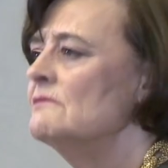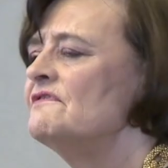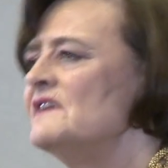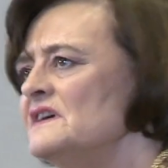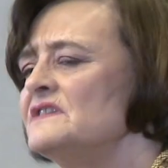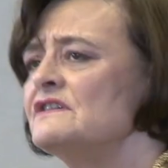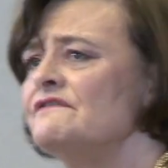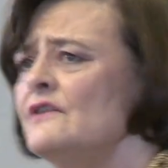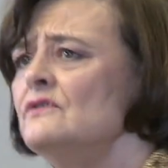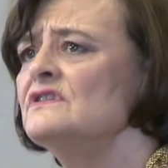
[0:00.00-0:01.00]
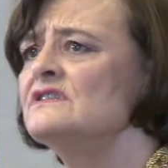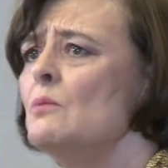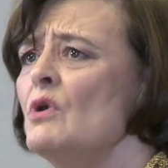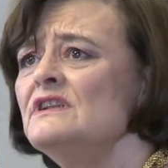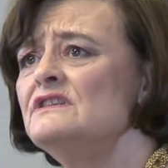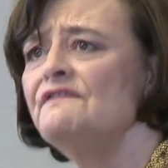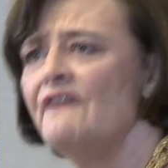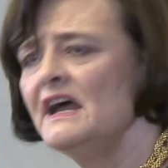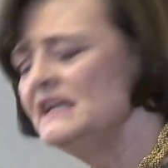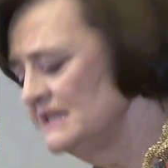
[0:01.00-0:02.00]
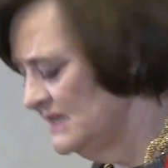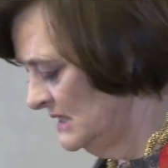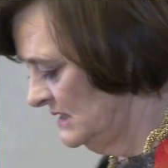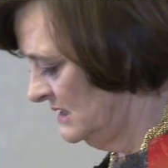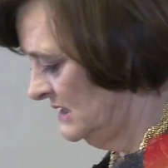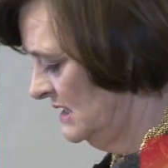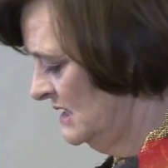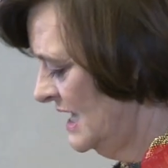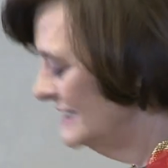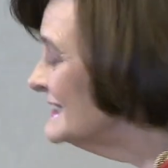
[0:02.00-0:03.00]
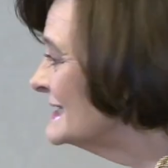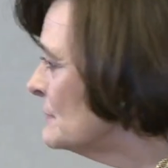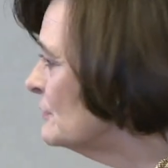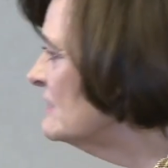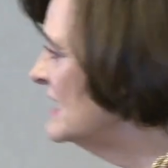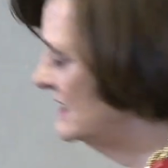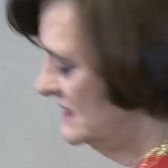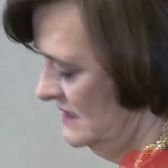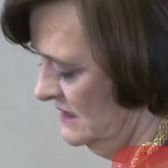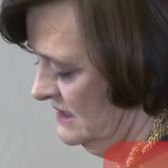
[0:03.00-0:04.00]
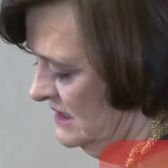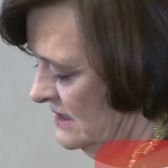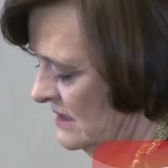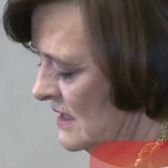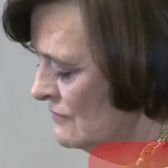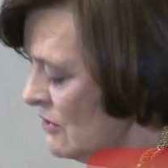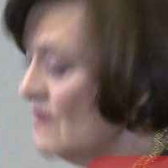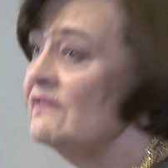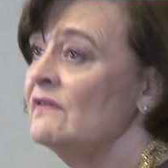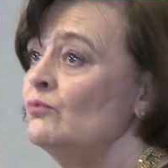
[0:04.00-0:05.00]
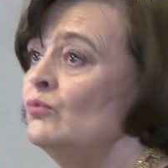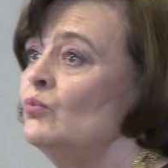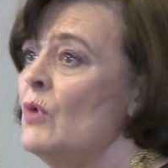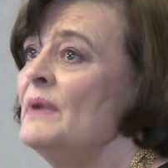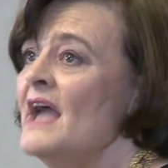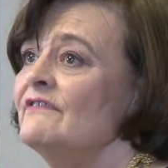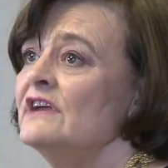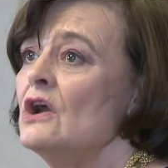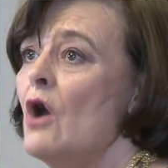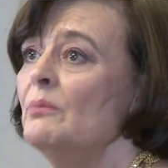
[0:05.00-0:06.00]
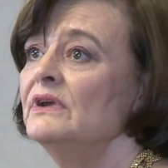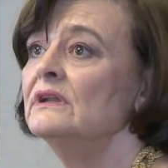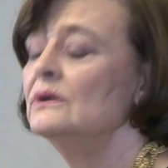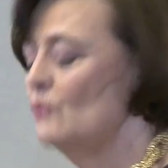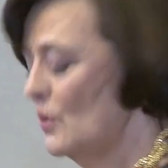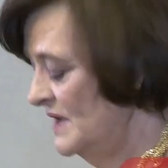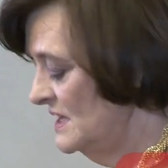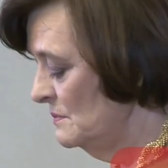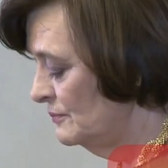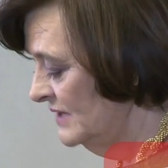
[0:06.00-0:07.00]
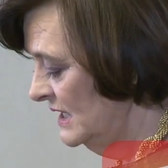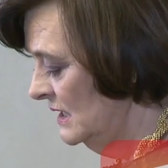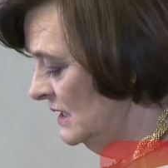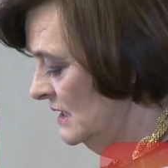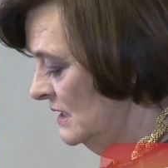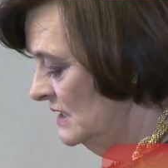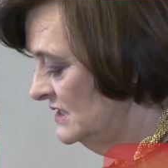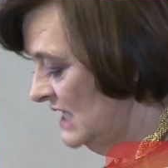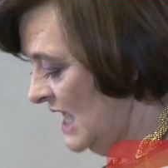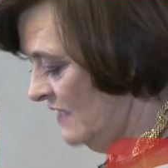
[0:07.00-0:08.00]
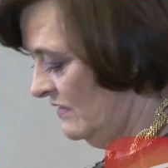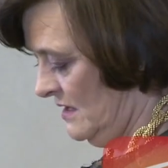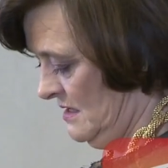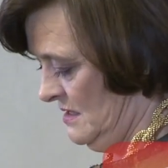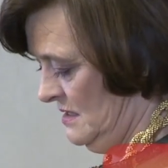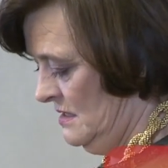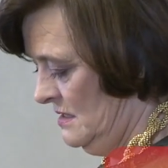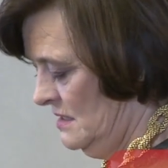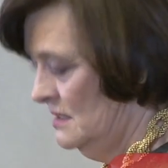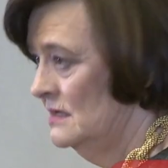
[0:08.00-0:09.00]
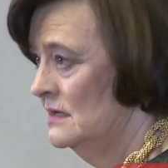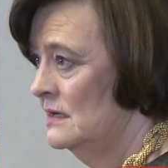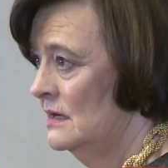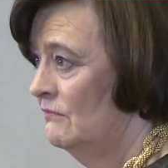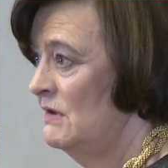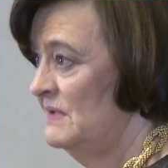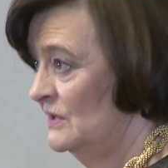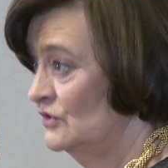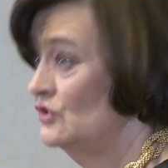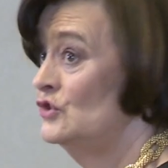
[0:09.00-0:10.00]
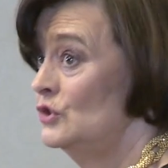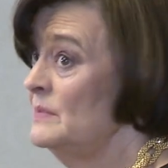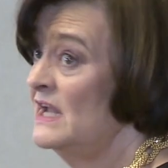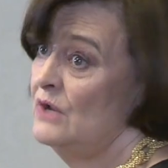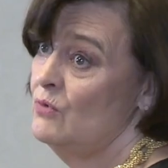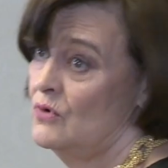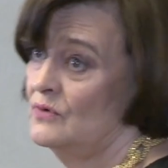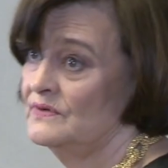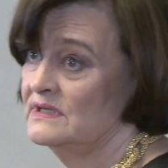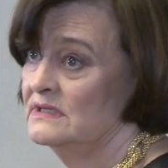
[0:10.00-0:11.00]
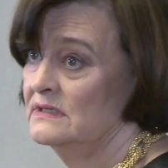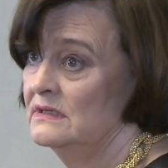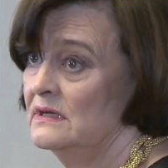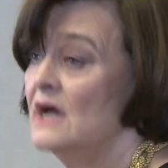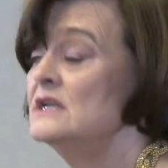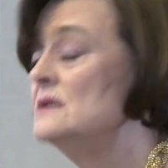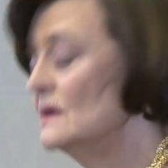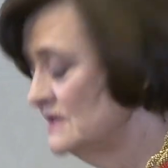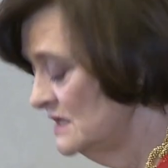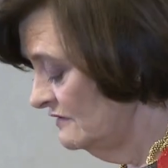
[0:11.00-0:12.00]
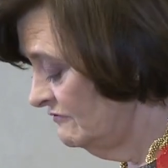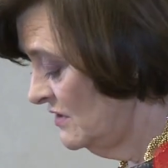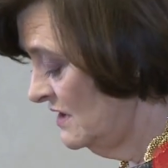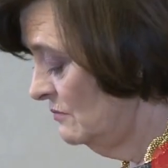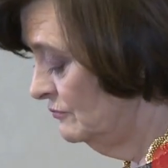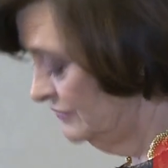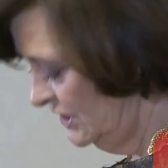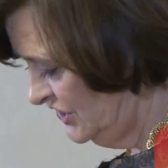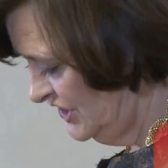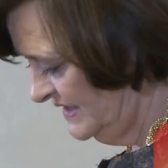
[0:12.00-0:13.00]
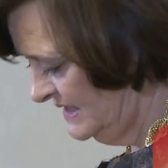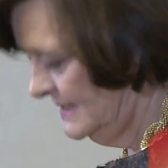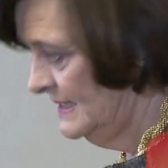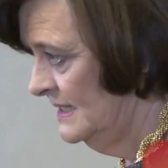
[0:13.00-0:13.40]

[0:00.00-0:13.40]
First, a focus on what divides us and separates us, rather than what we have in common and what we can bring together. We build too many walls and not enough bridges.